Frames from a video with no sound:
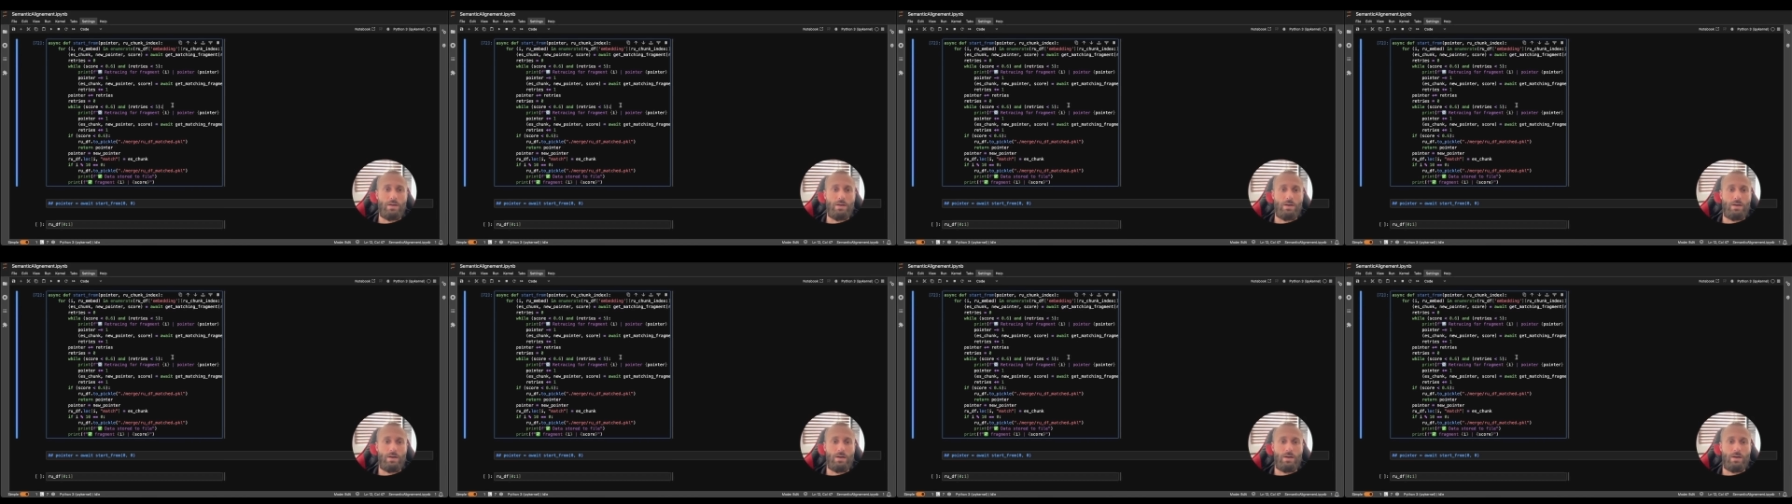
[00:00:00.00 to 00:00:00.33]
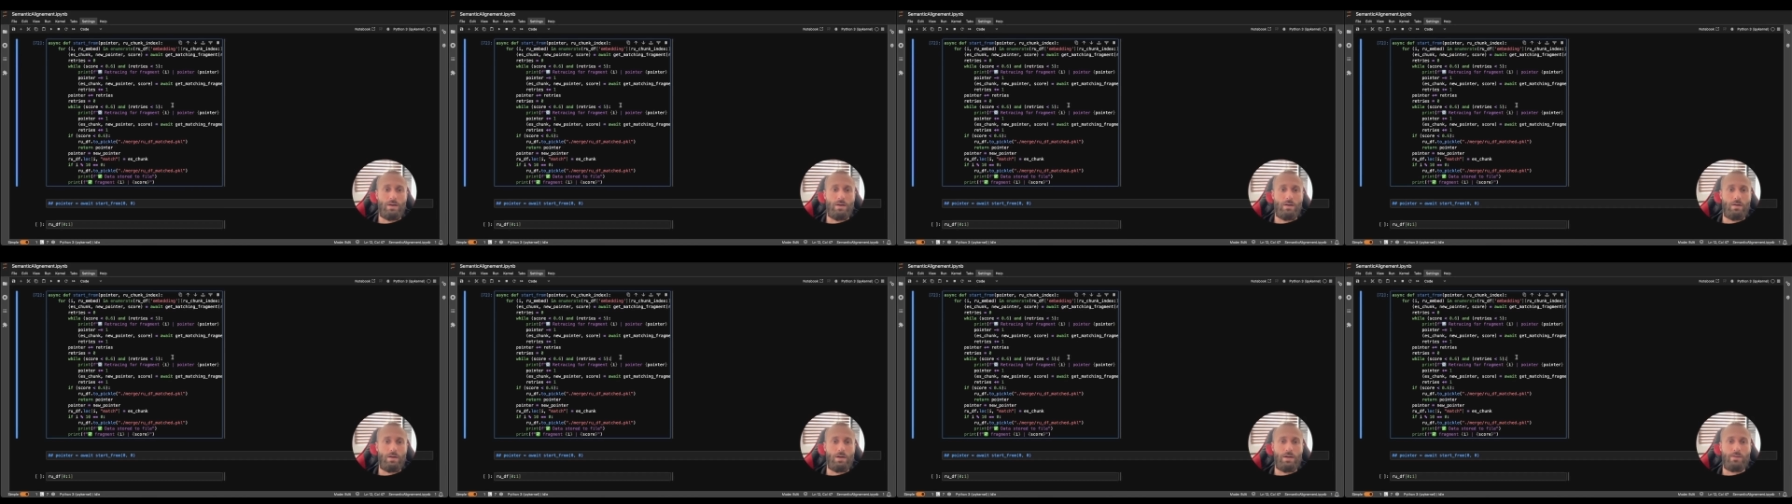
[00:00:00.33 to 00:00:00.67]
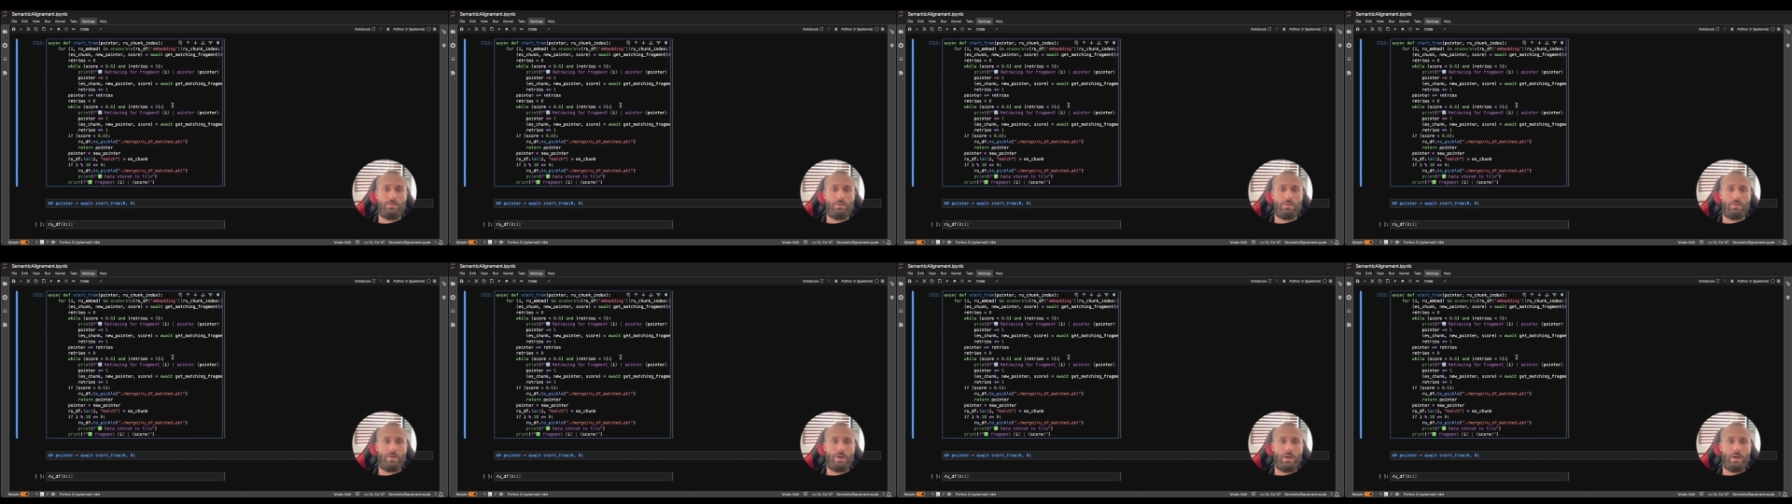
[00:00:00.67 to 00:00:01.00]

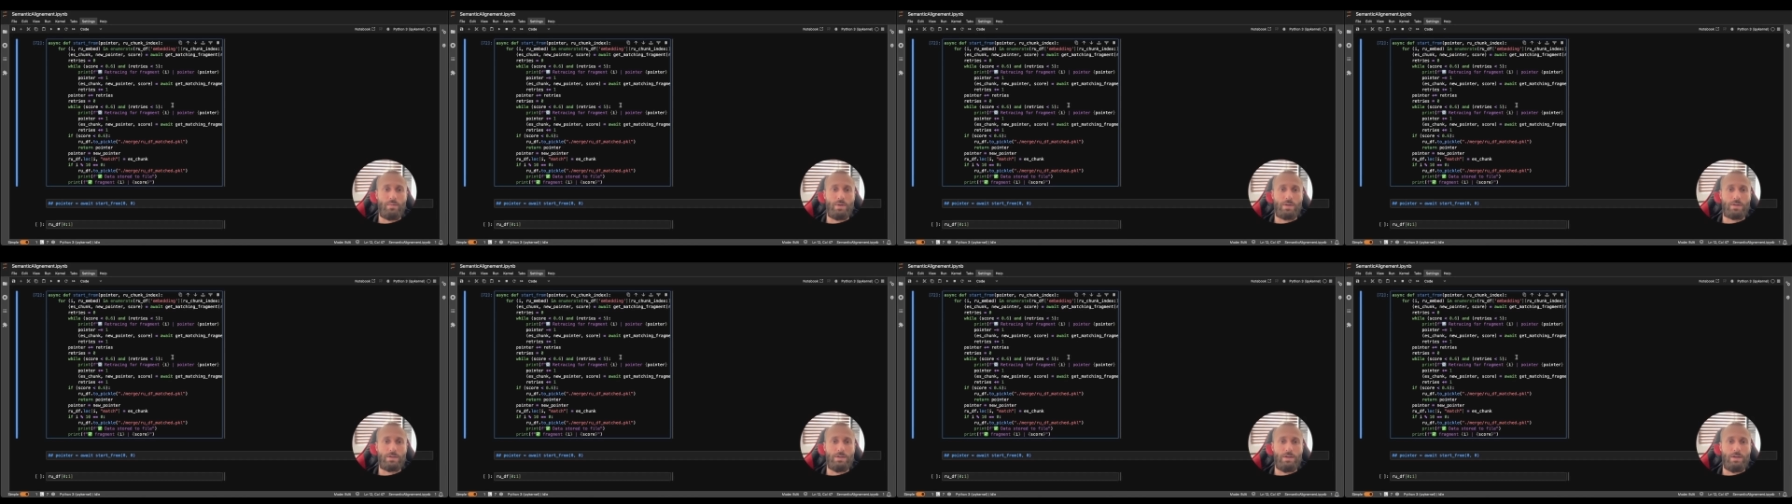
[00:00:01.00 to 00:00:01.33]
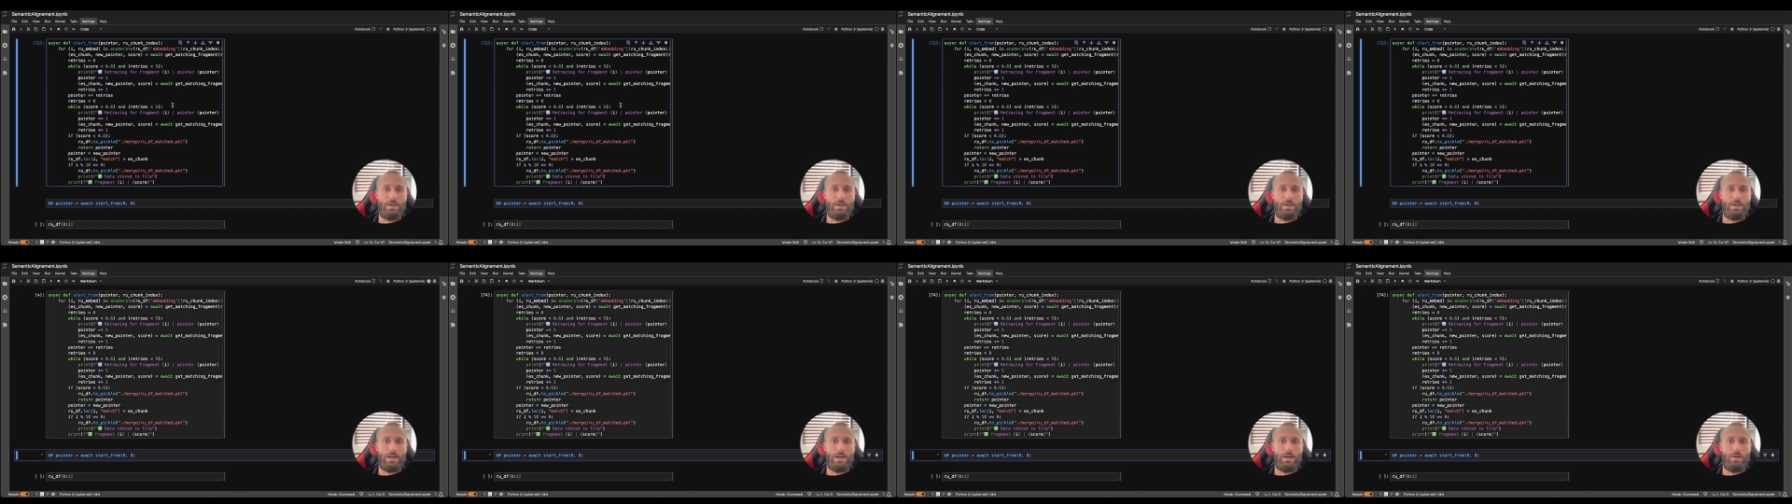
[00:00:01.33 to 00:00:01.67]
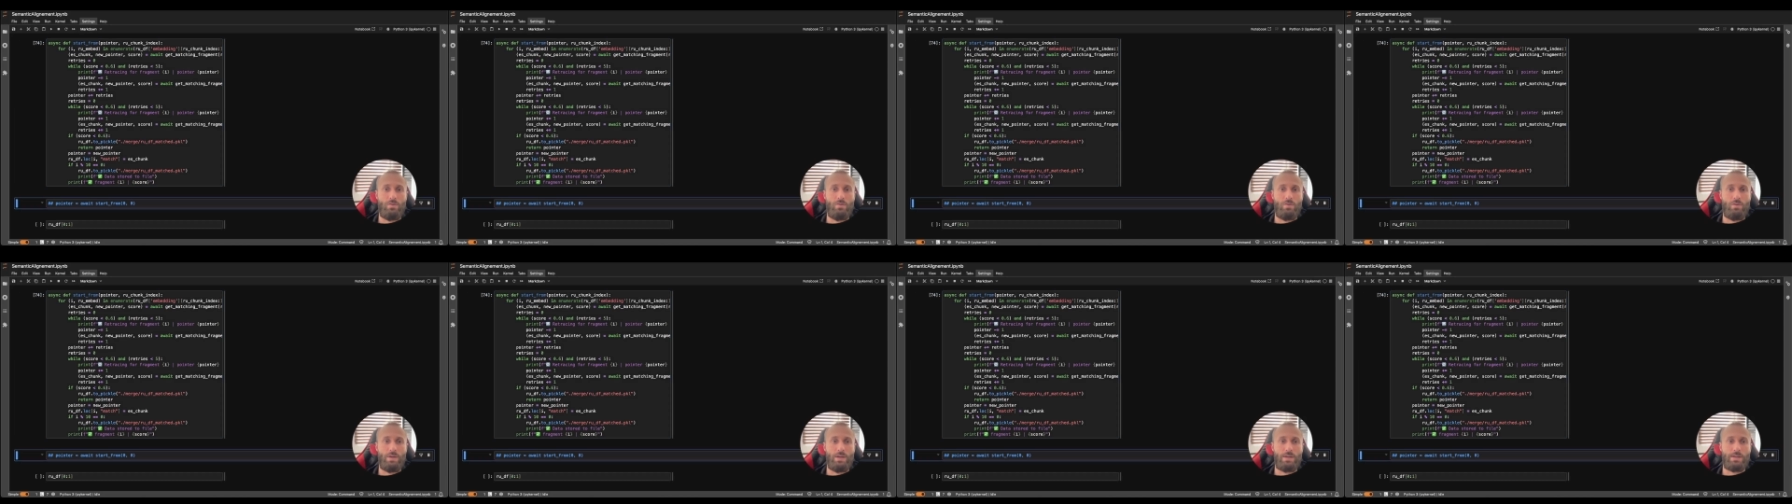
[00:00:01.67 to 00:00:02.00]
100 fragments.
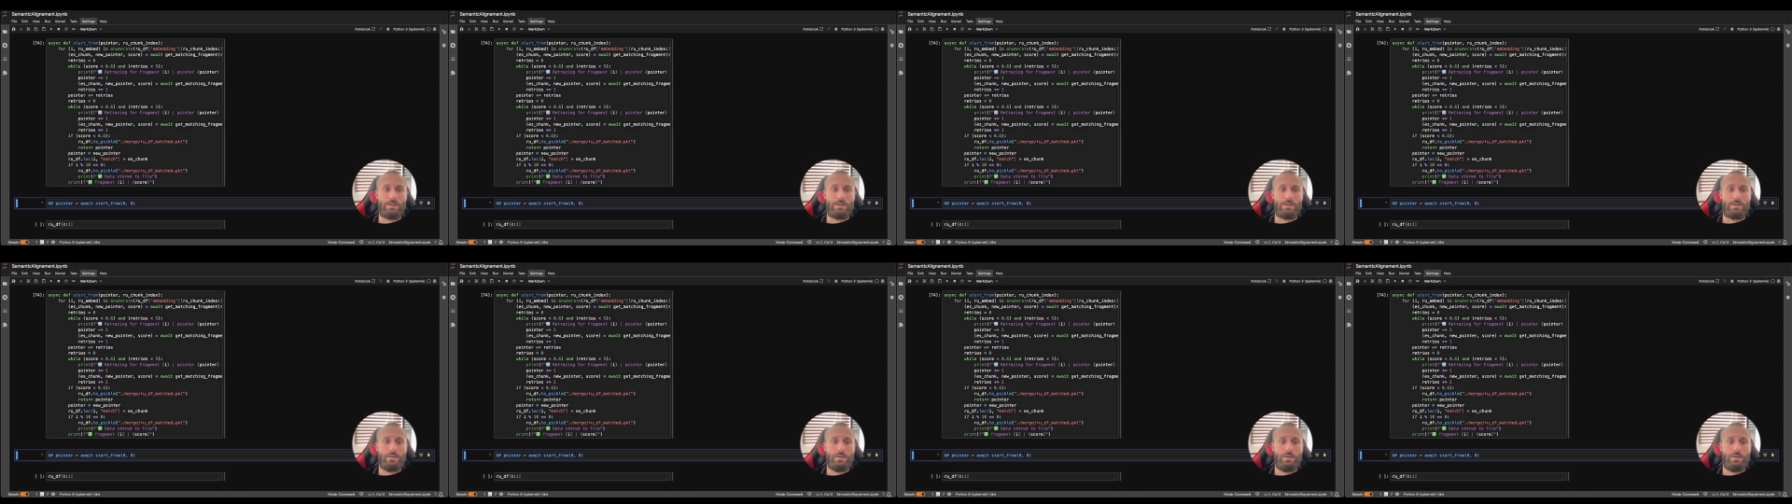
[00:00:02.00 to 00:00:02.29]
Now let's